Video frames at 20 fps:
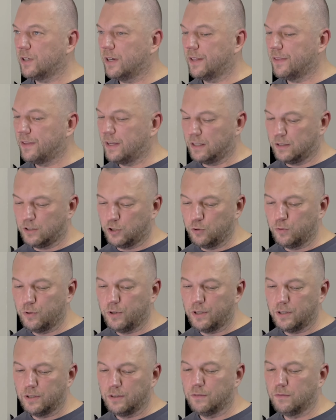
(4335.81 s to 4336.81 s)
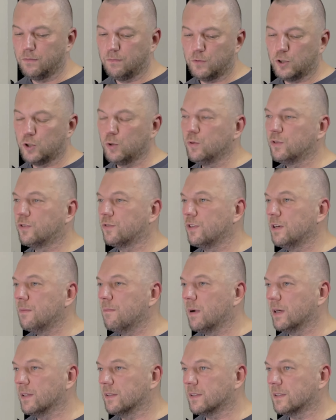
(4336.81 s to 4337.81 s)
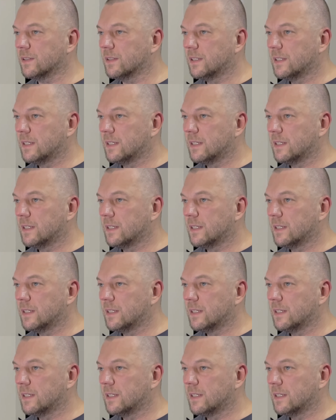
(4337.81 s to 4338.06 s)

and then do it in 2-3 months.